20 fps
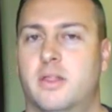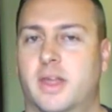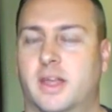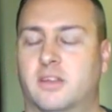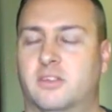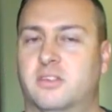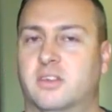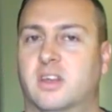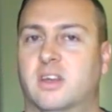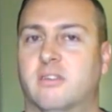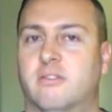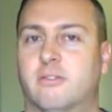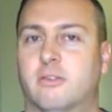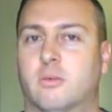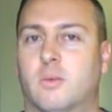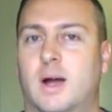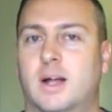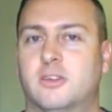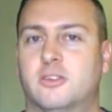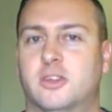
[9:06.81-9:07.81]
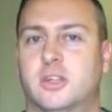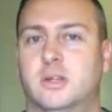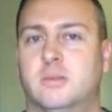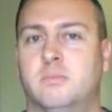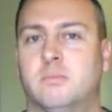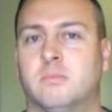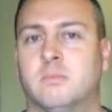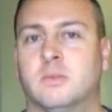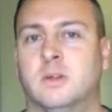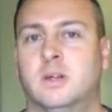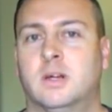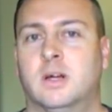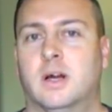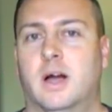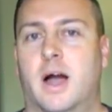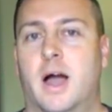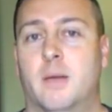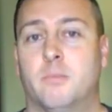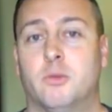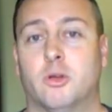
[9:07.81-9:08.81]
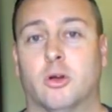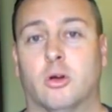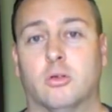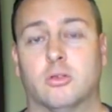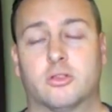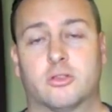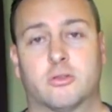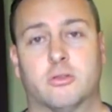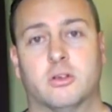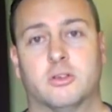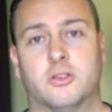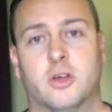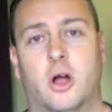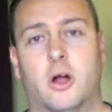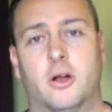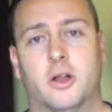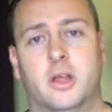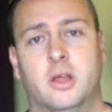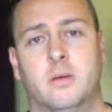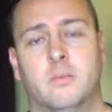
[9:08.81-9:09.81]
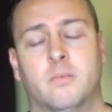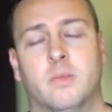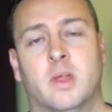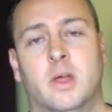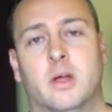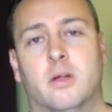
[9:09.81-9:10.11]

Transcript: Thanks again for watching. I'm your host, Chris Hardie.